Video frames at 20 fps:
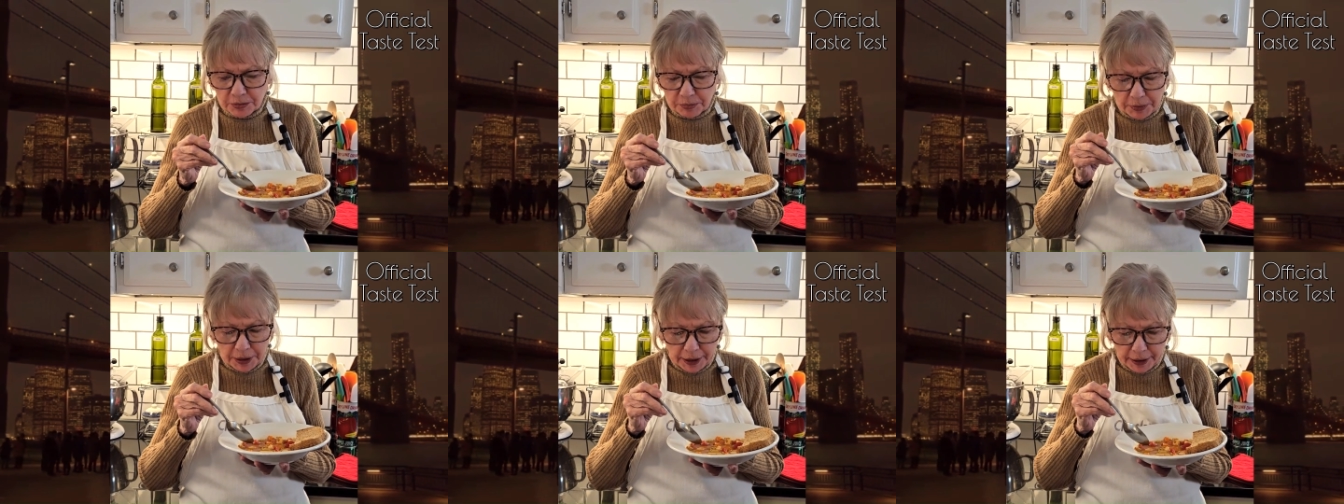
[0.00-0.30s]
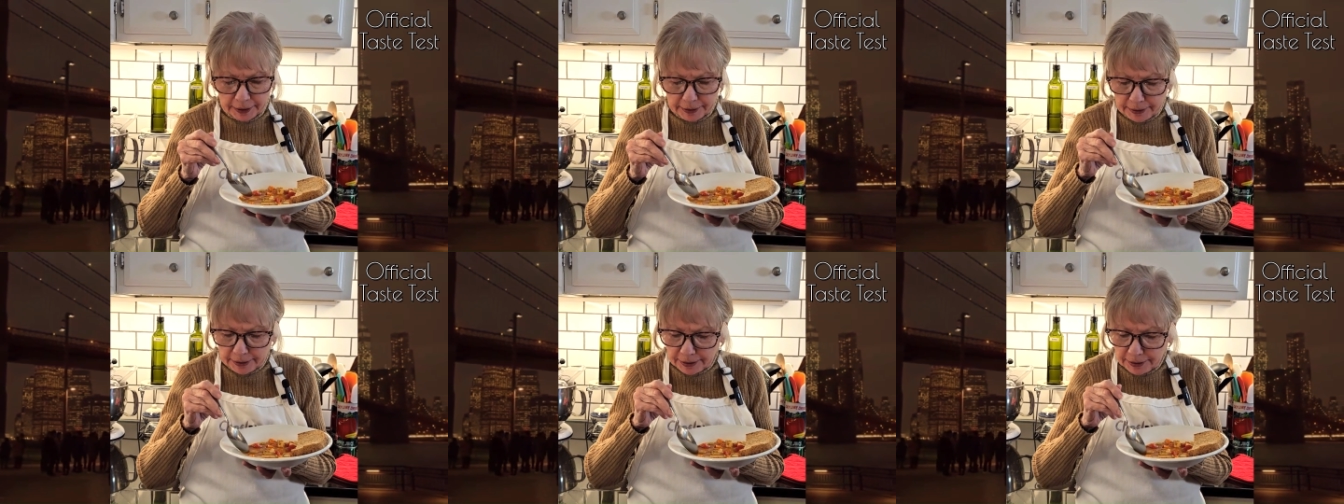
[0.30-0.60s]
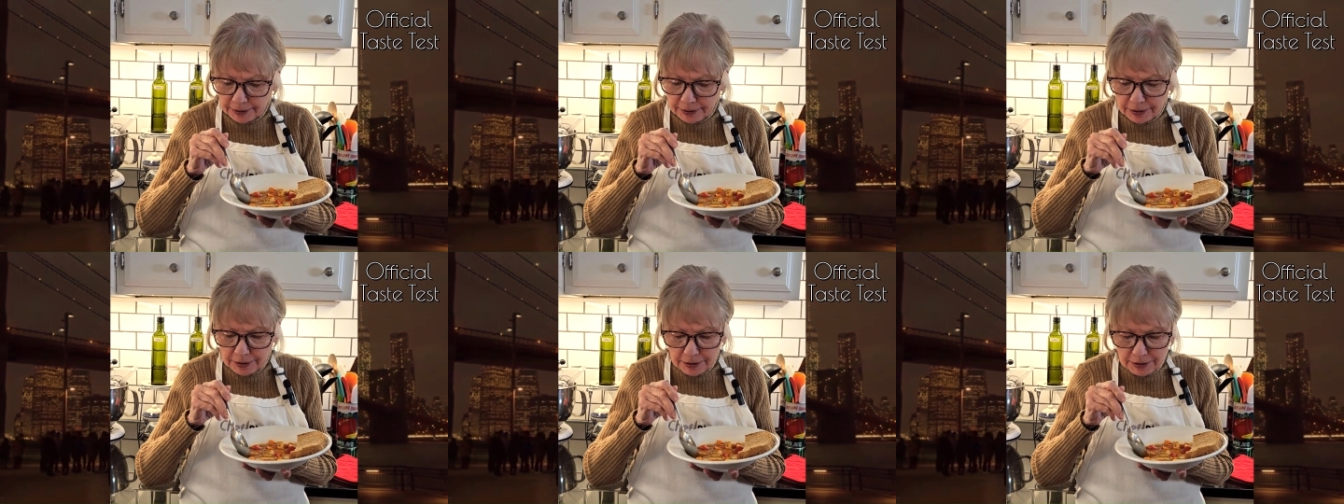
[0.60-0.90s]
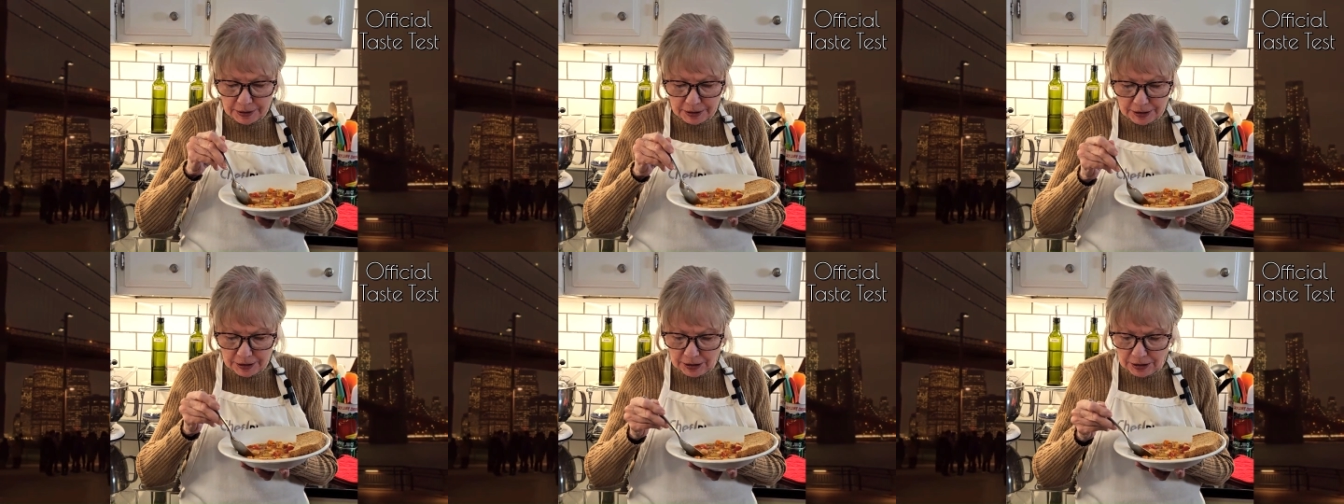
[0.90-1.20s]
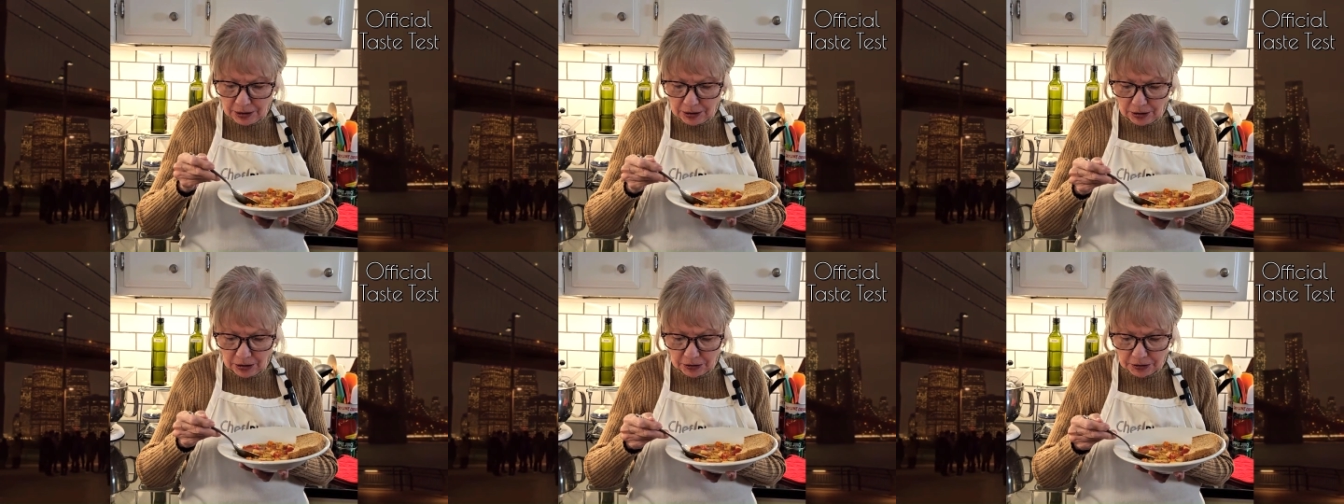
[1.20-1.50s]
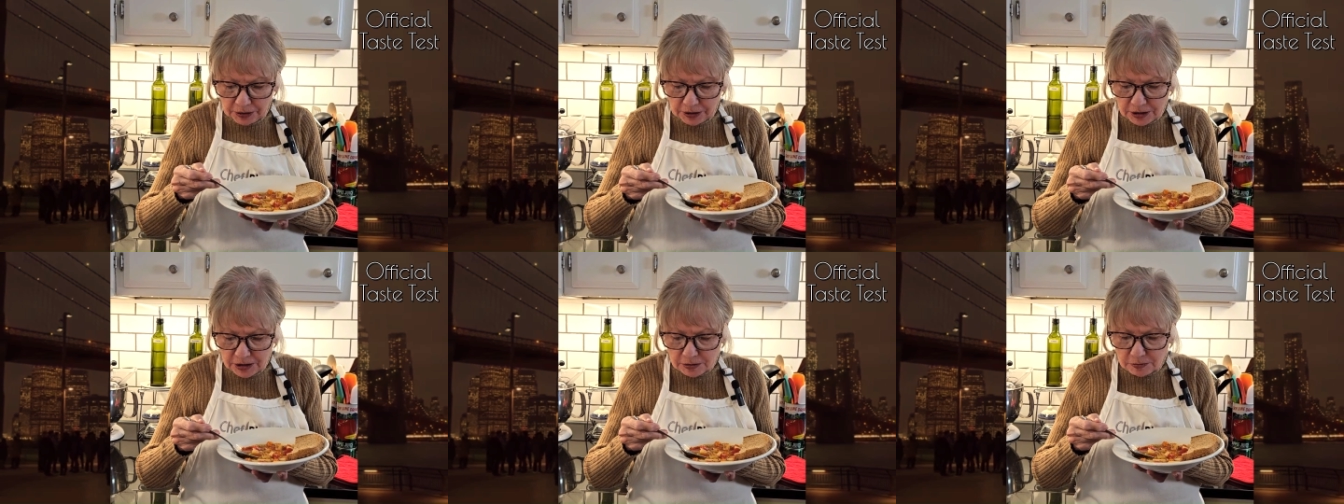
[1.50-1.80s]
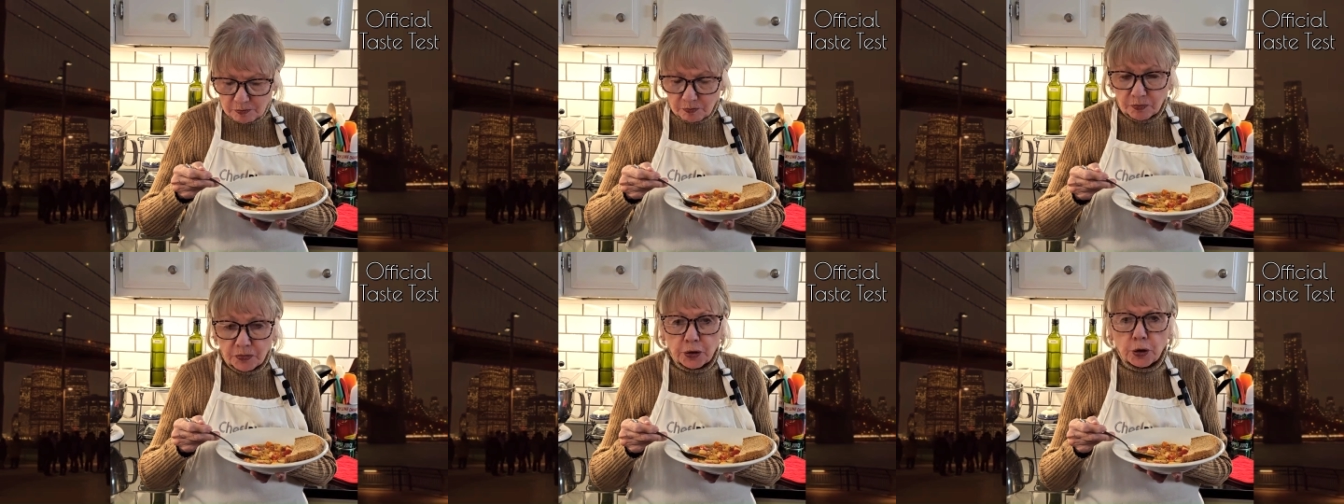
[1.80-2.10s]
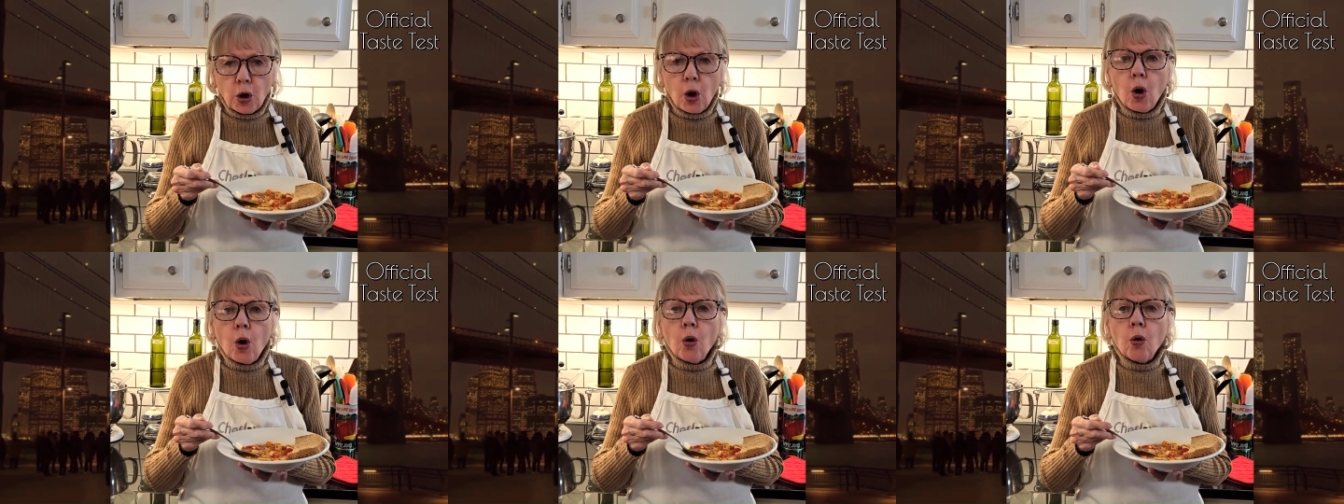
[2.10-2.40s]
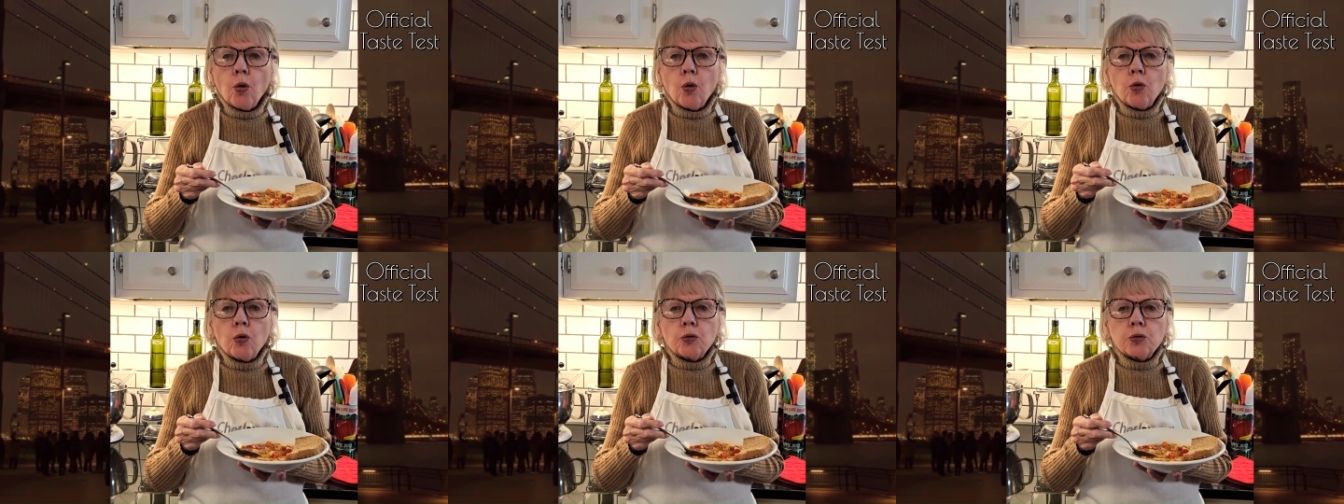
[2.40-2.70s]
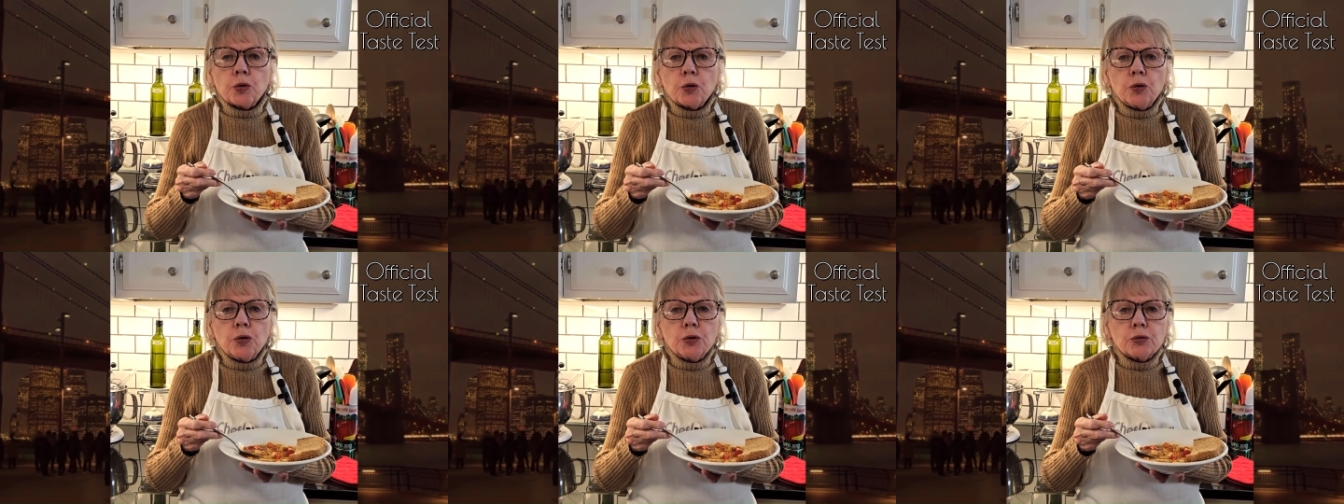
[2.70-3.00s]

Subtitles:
to make on these cold,